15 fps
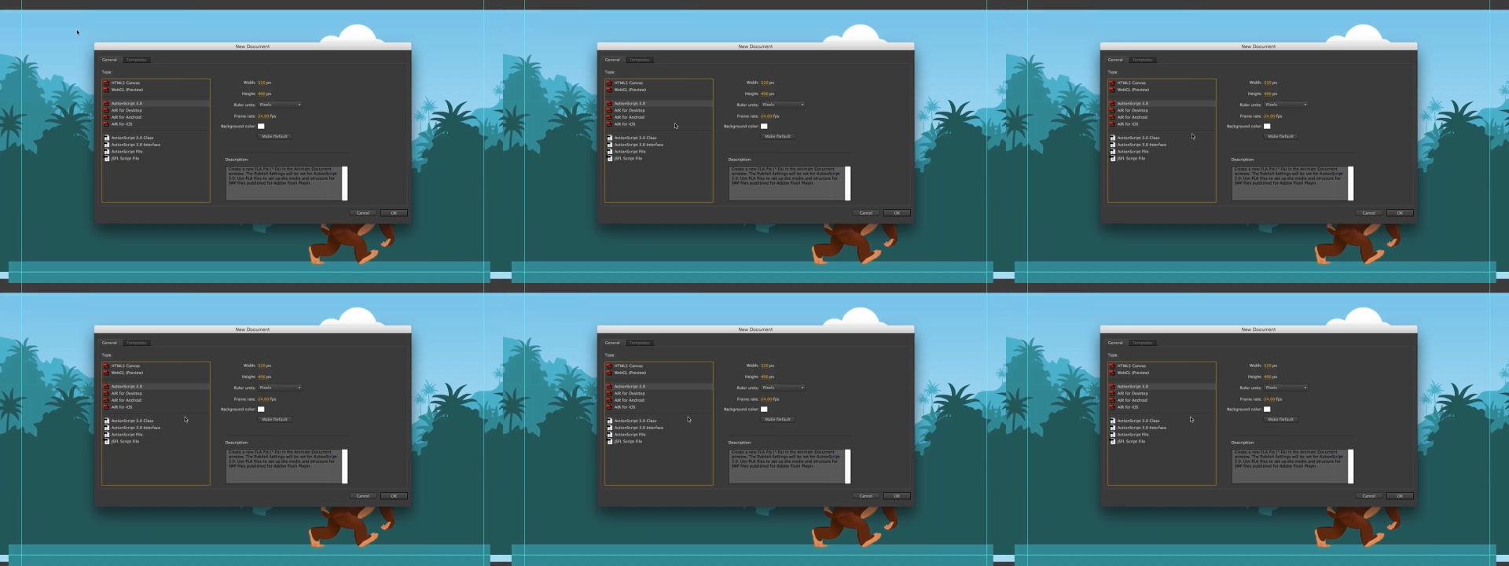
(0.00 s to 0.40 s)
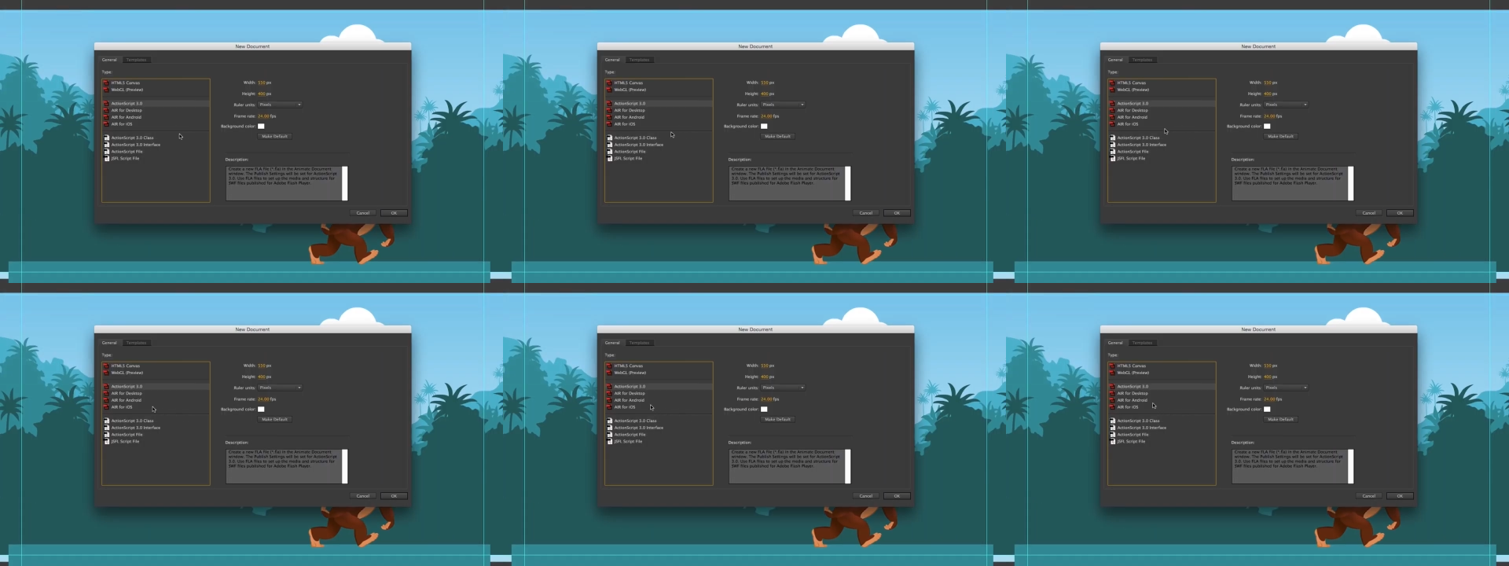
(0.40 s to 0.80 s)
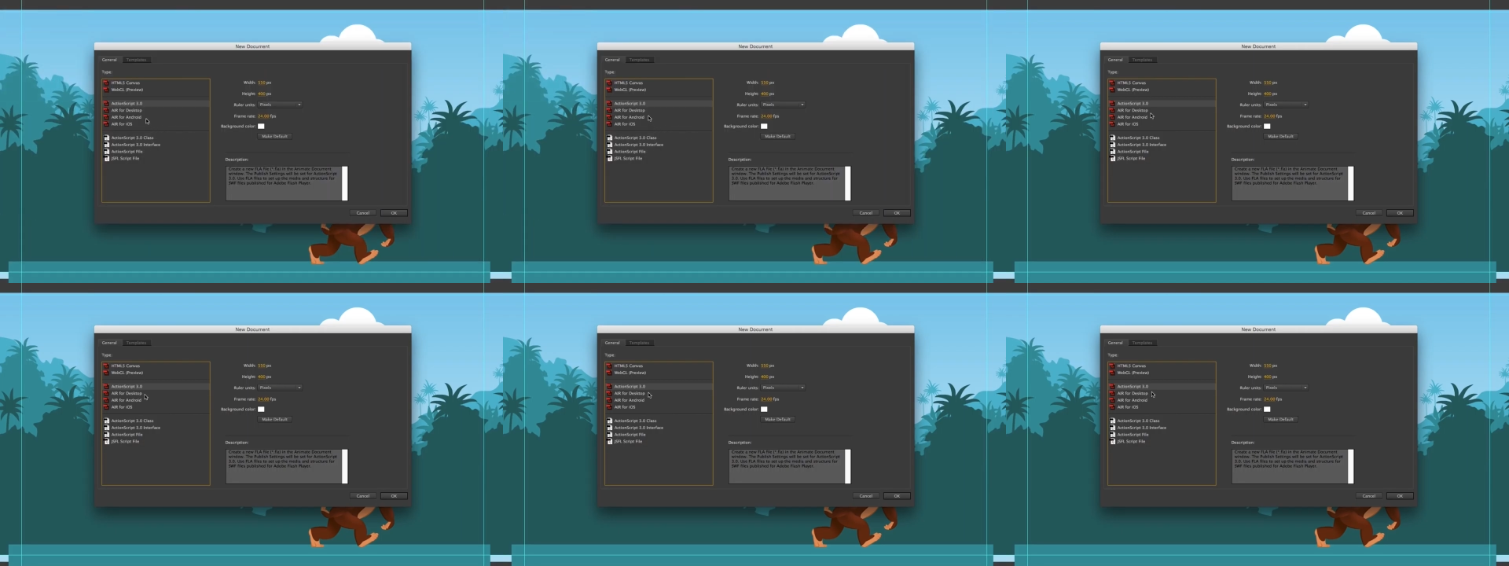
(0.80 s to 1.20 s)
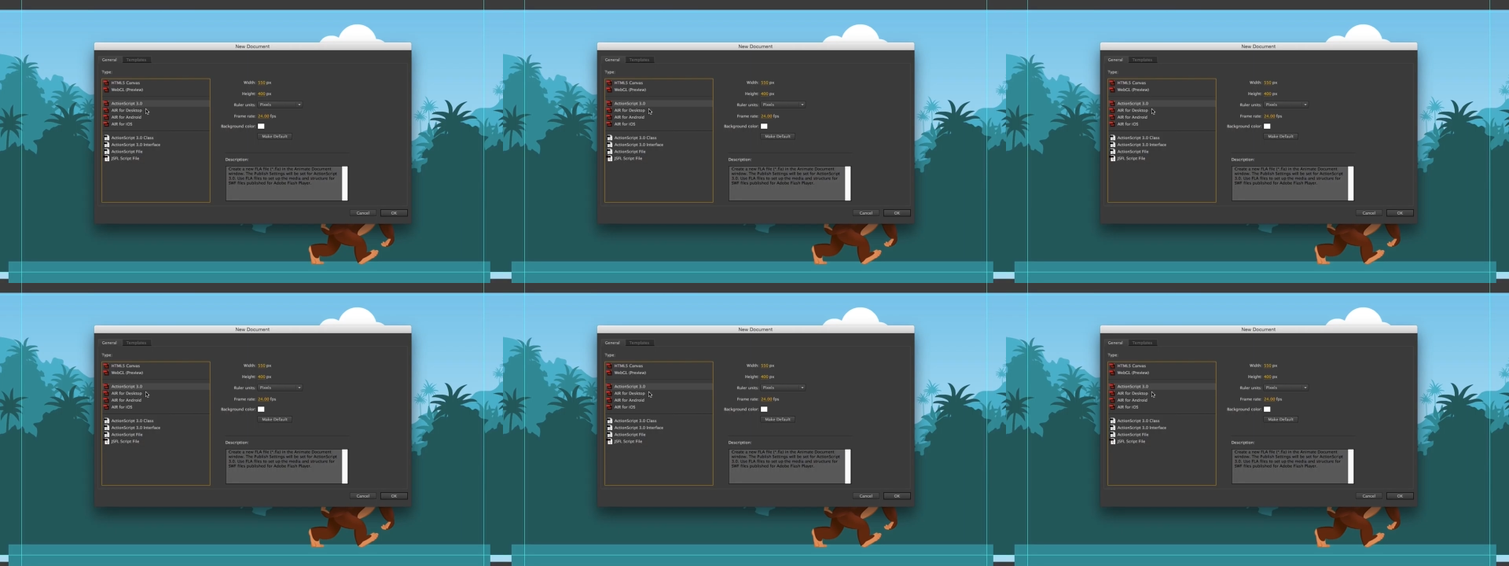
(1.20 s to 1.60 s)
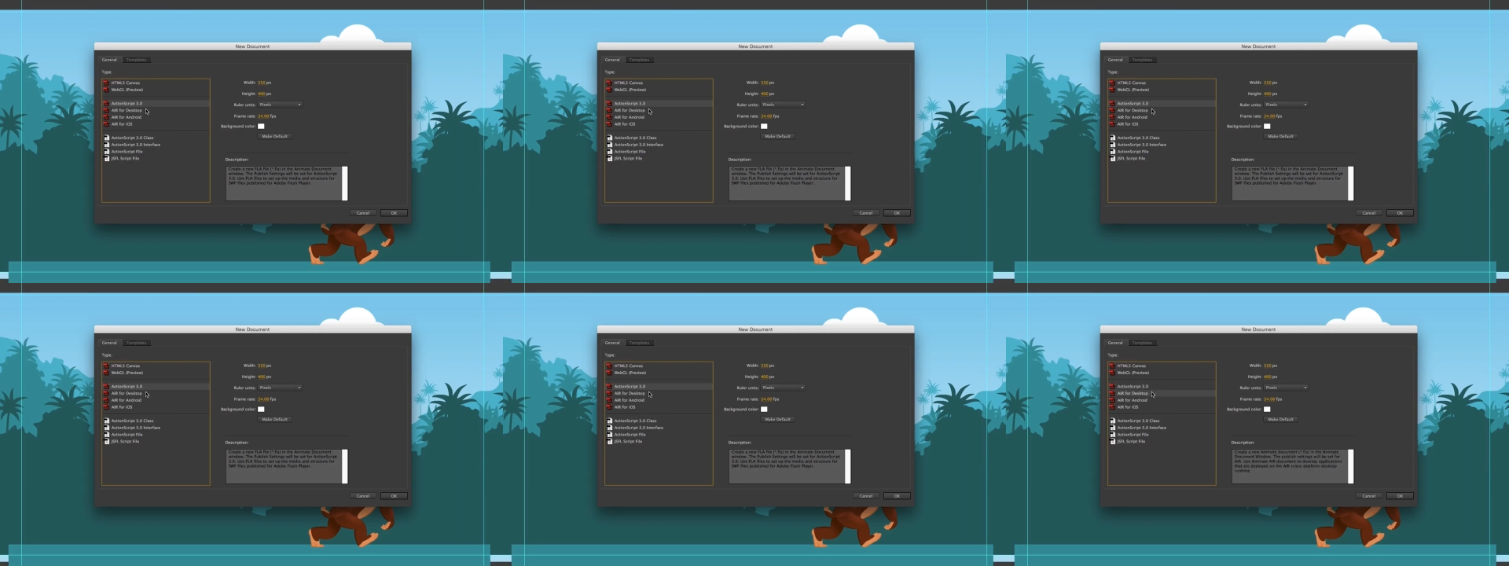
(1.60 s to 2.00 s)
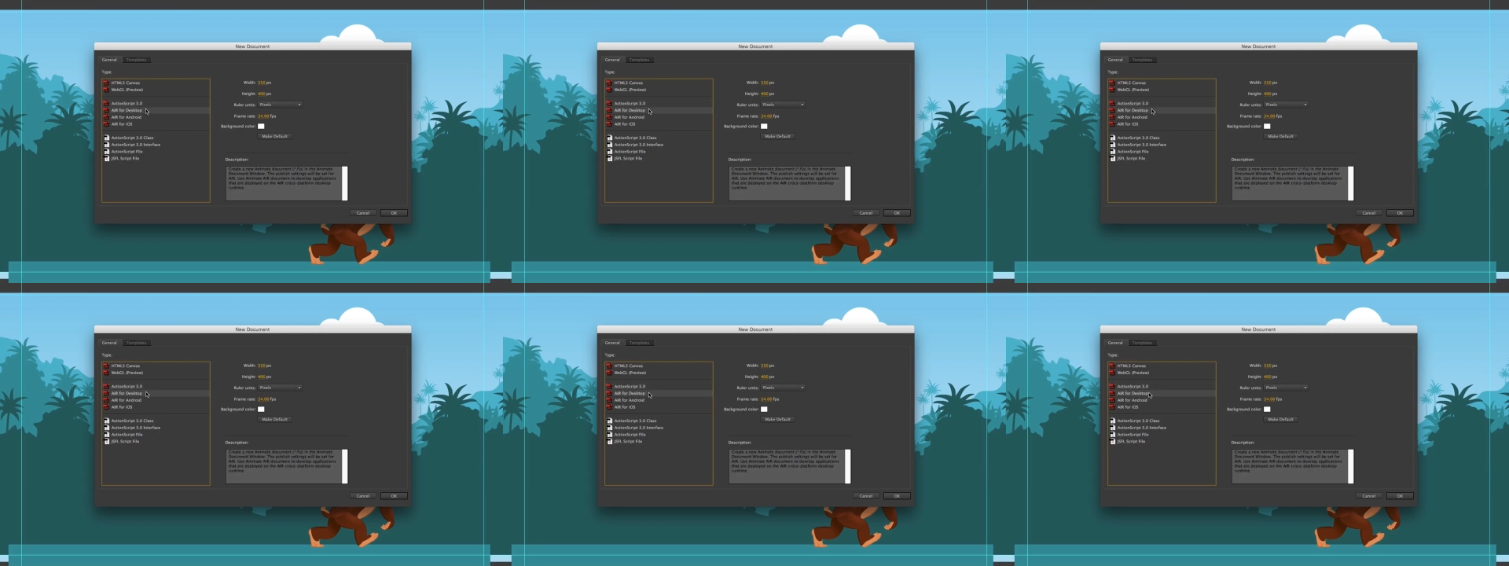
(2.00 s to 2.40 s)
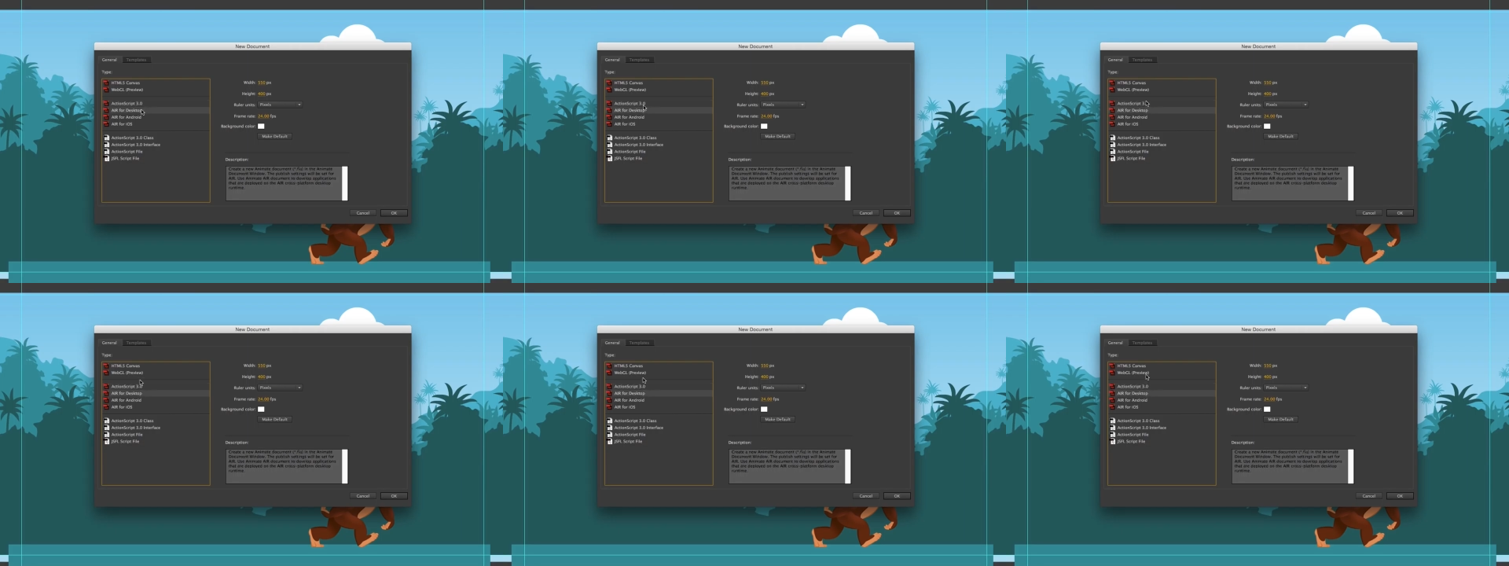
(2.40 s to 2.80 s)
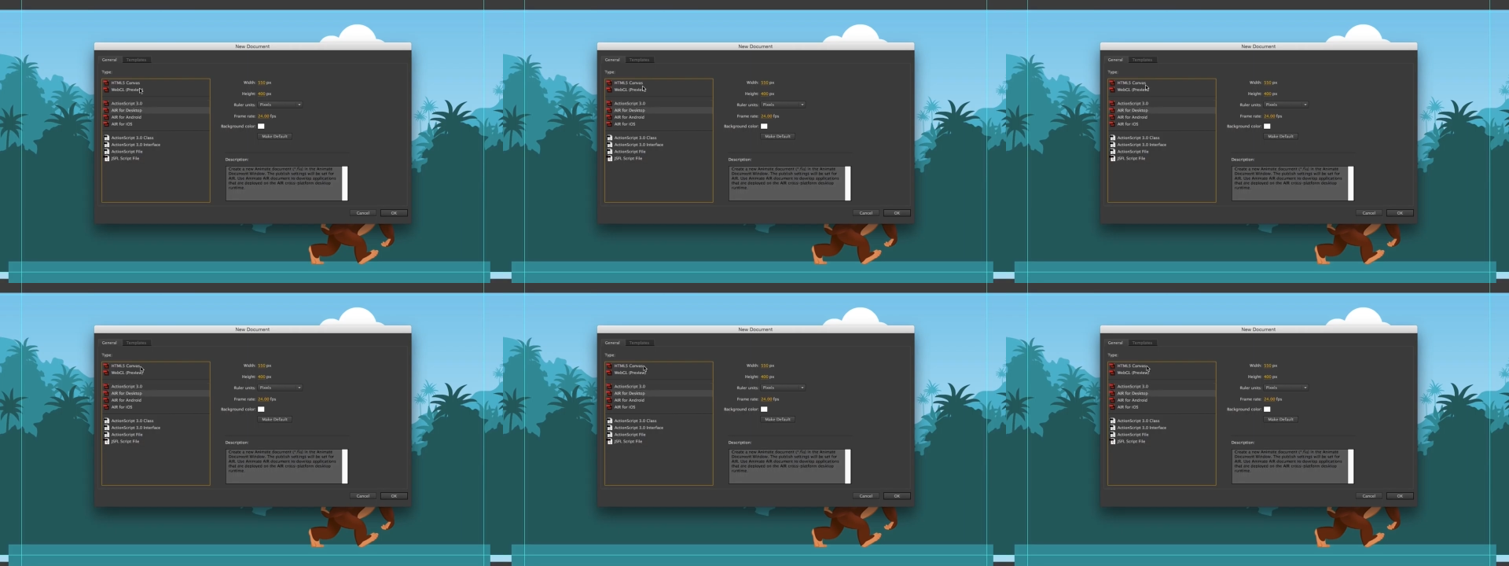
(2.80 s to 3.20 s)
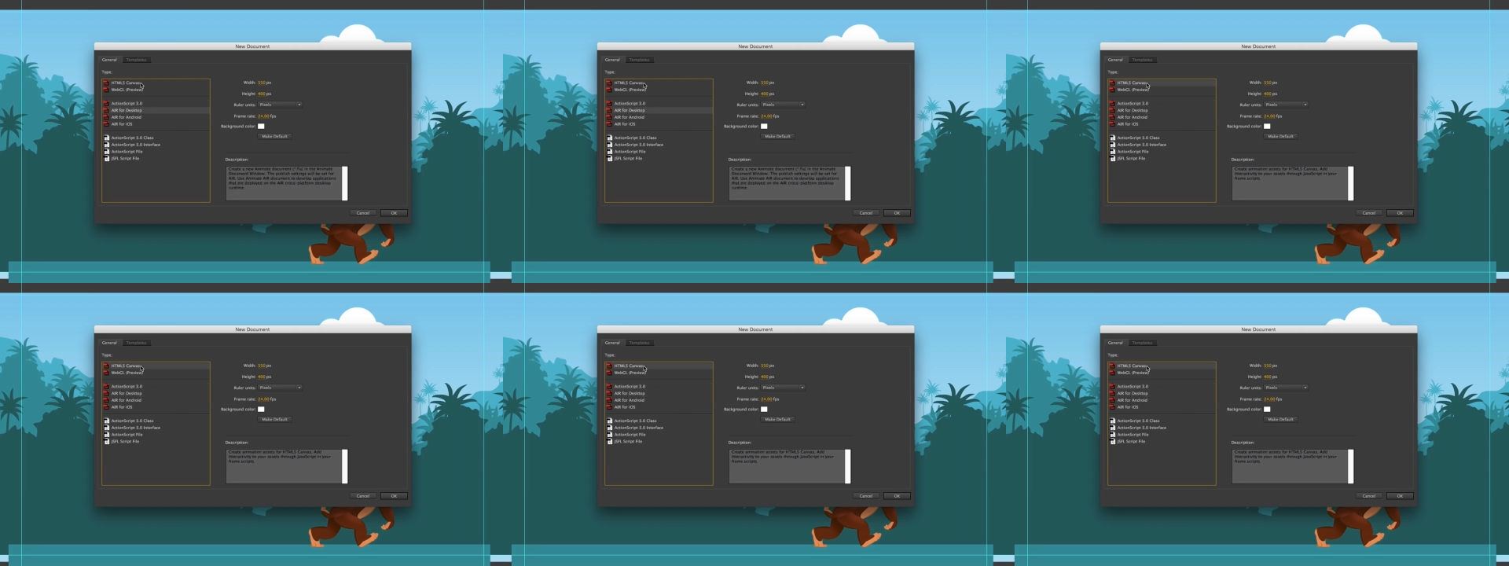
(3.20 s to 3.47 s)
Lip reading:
(no speaker visible)